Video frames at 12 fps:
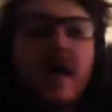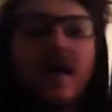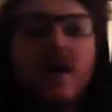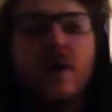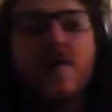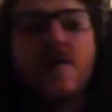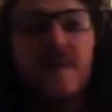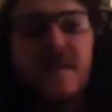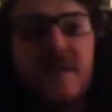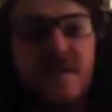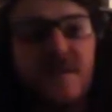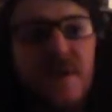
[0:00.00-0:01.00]
I got from a
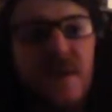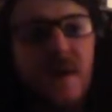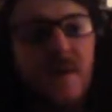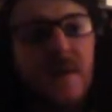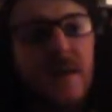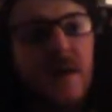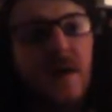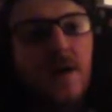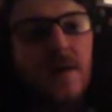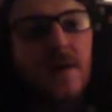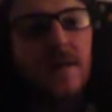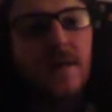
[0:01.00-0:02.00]
different company,
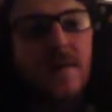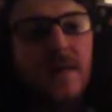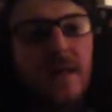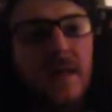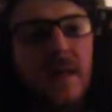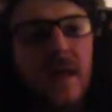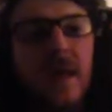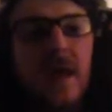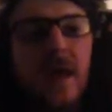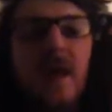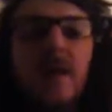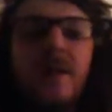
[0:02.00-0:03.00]
online company.
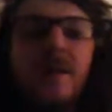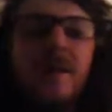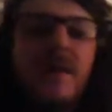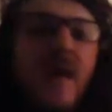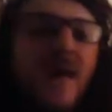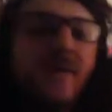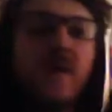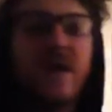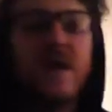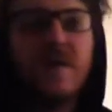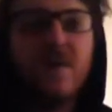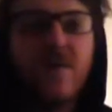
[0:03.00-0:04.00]

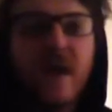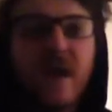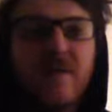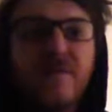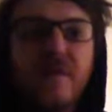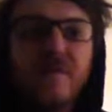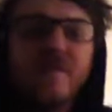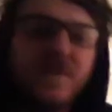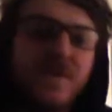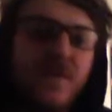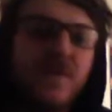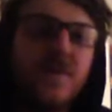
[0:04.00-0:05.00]
It never arrived. I
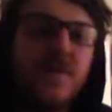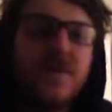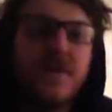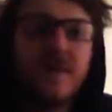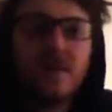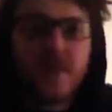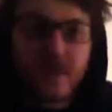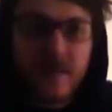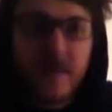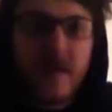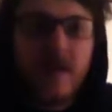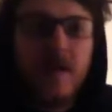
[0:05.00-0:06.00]
phoned them and said, look, it's
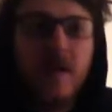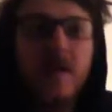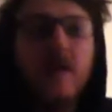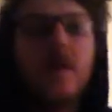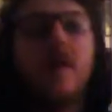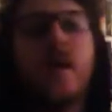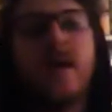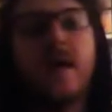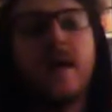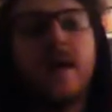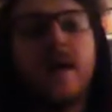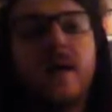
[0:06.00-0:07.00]
not here.
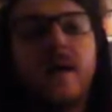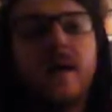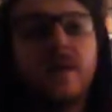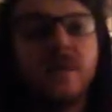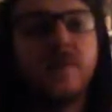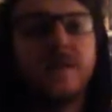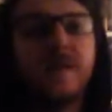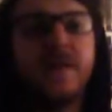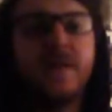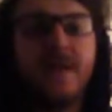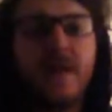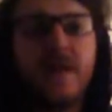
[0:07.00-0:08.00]
It should have been
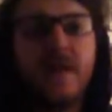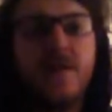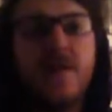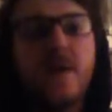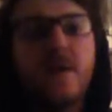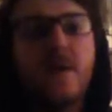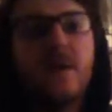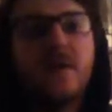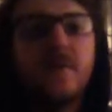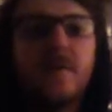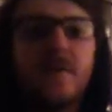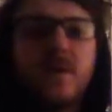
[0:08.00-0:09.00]
here by now.
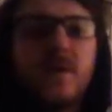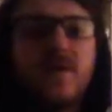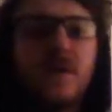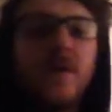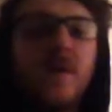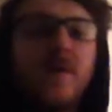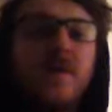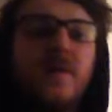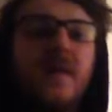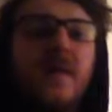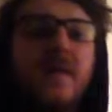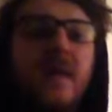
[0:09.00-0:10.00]

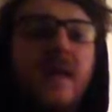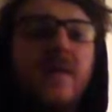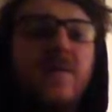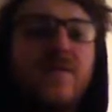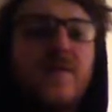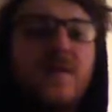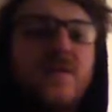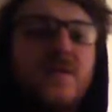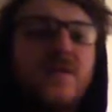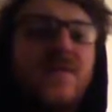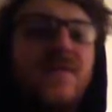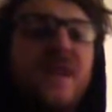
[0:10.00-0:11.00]
They kind of
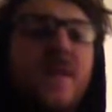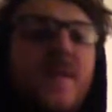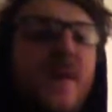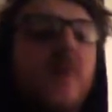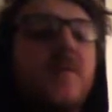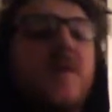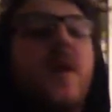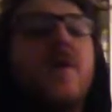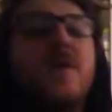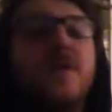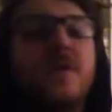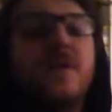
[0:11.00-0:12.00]
just fed pawned me
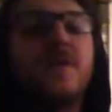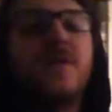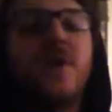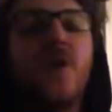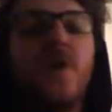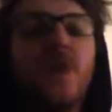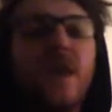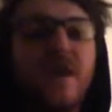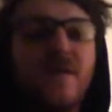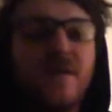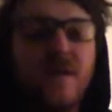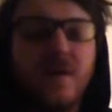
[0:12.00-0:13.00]
off and said, oh, you've got to
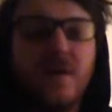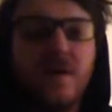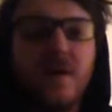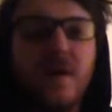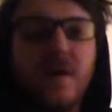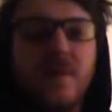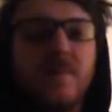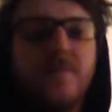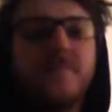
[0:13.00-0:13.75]
wait for the